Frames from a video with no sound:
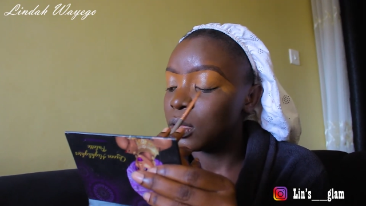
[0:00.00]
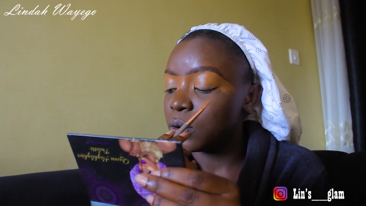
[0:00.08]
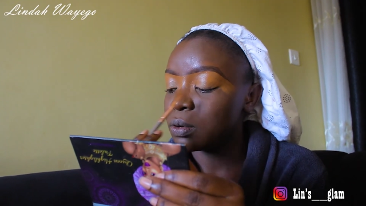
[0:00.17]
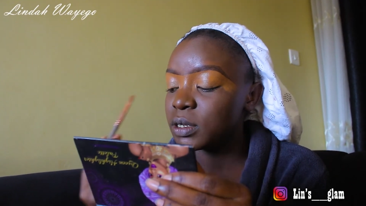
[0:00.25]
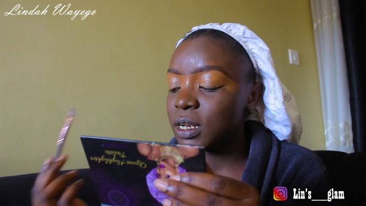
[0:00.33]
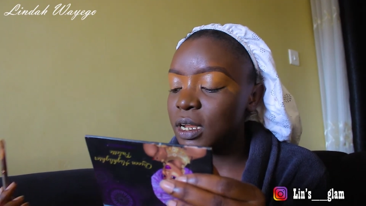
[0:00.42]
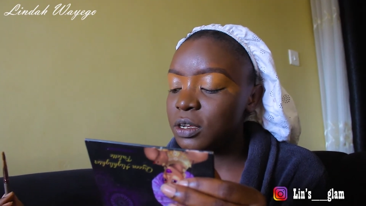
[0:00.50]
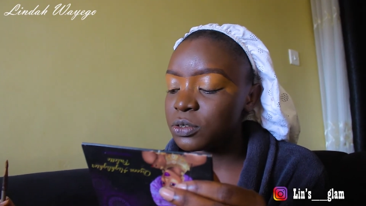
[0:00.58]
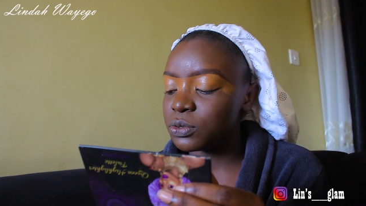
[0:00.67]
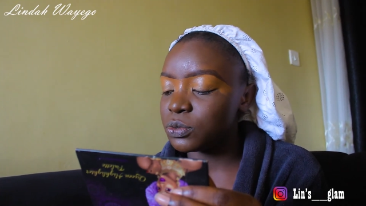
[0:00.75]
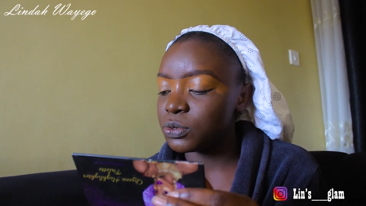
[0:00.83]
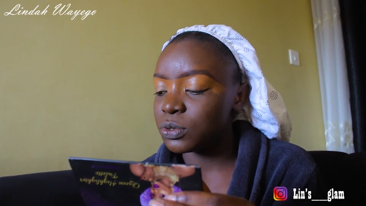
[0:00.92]
What I like
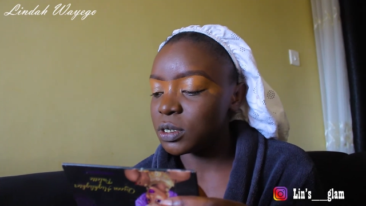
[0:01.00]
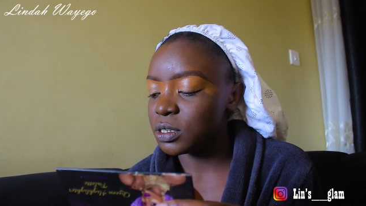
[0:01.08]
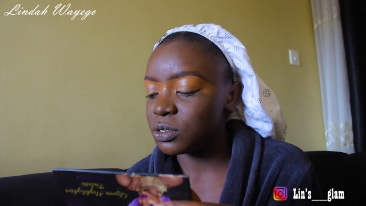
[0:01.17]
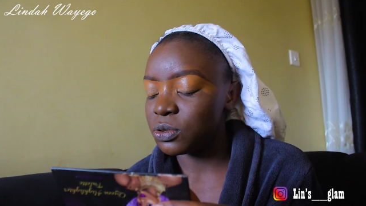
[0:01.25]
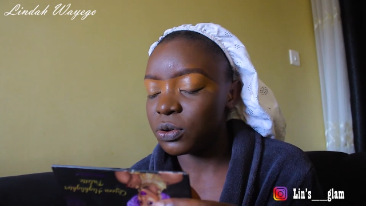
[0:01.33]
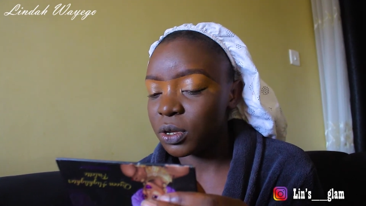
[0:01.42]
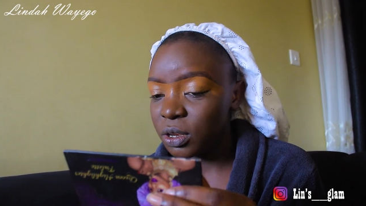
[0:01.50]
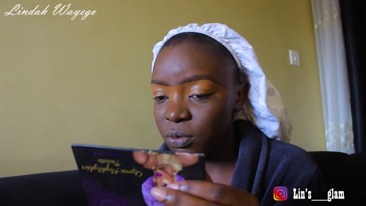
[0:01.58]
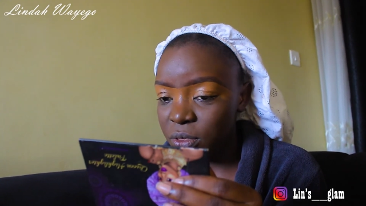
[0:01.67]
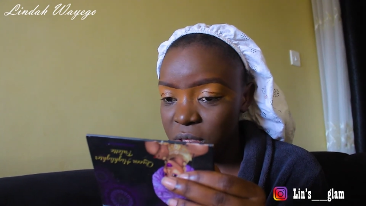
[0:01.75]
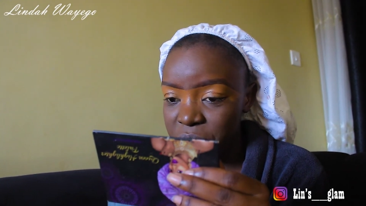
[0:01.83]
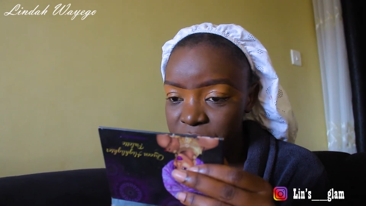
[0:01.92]
to do is go in
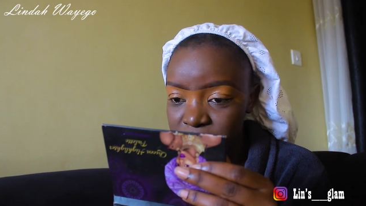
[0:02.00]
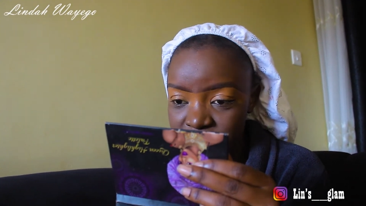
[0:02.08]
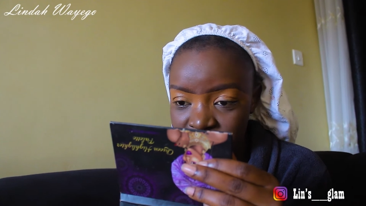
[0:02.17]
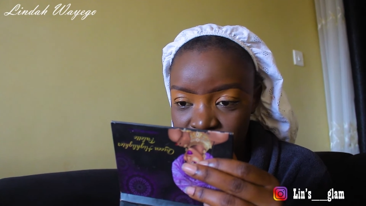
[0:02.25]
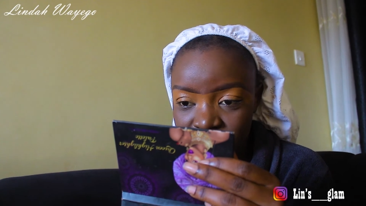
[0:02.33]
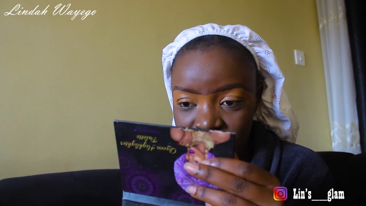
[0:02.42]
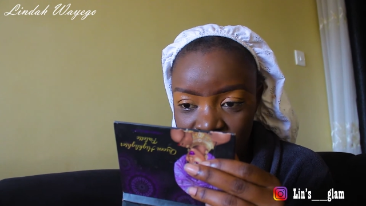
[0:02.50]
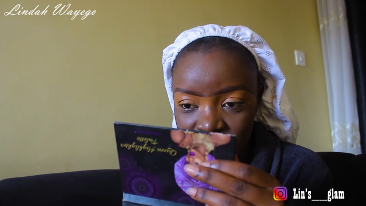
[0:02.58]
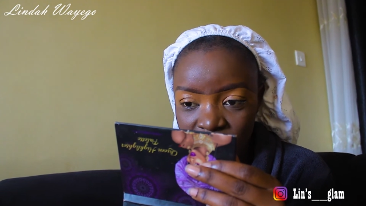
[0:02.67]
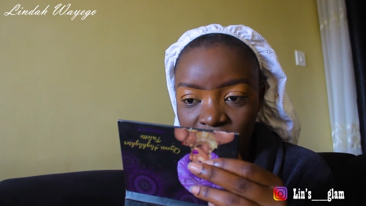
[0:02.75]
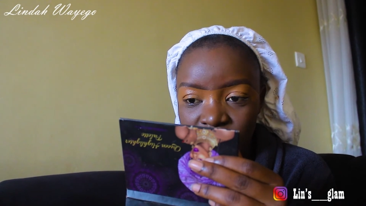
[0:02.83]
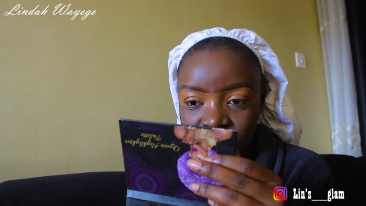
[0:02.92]
with a beauty blender
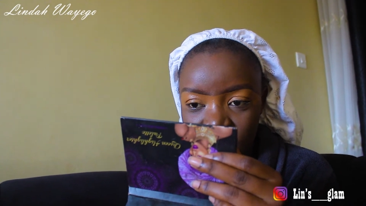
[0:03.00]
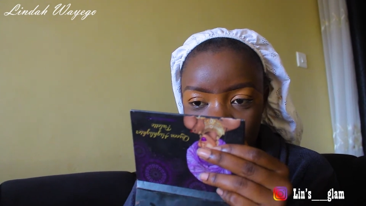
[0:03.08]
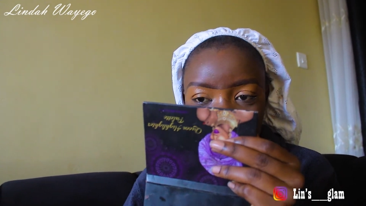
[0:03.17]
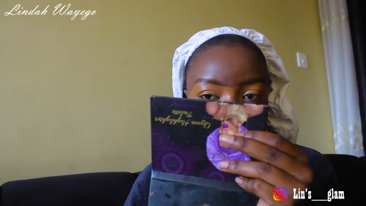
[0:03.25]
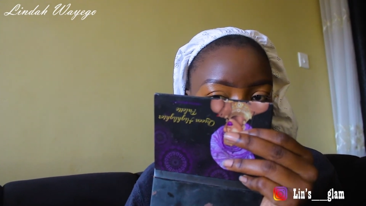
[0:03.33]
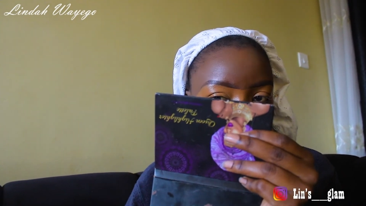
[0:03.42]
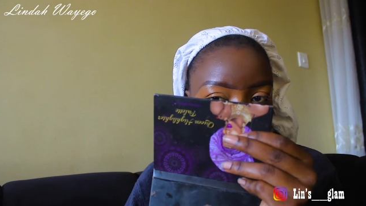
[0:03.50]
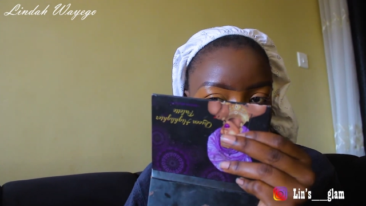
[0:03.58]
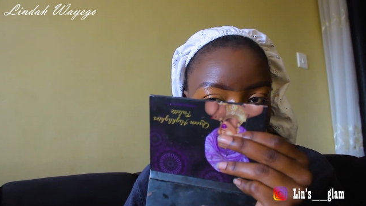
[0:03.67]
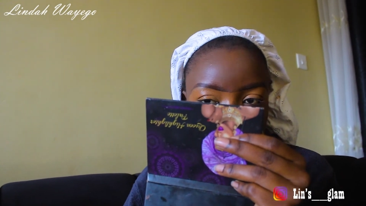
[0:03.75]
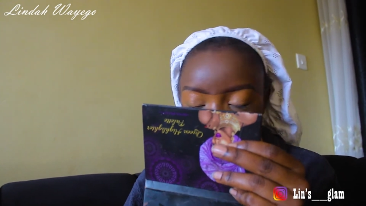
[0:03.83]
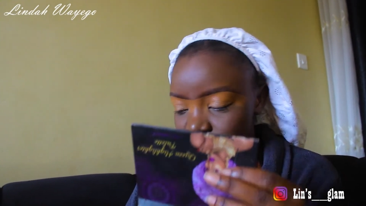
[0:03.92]
after this, so
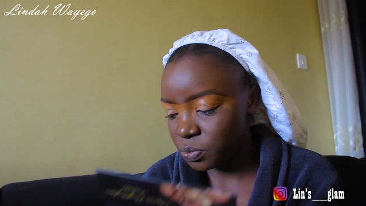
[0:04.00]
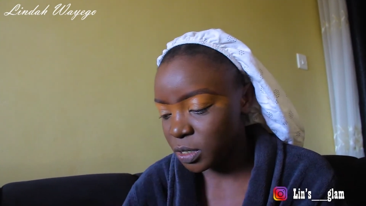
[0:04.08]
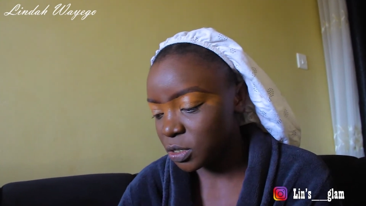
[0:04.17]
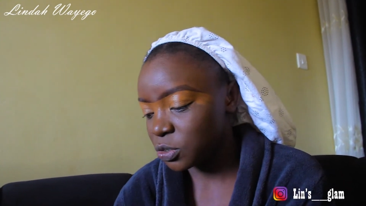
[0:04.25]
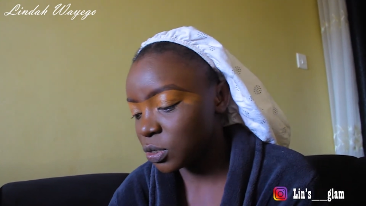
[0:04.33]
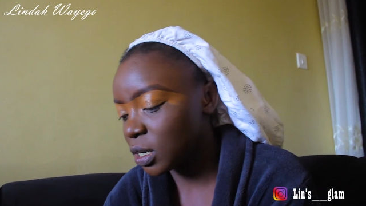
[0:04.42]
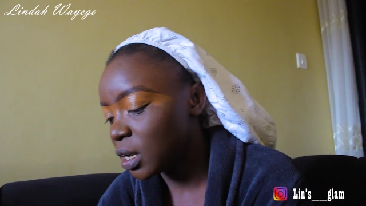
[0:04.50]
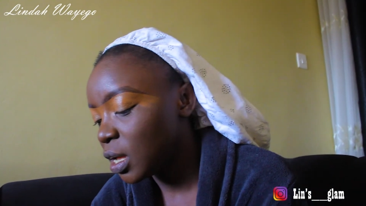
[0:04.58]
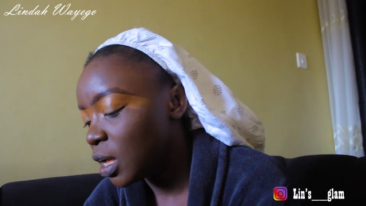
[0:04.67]
that to make sure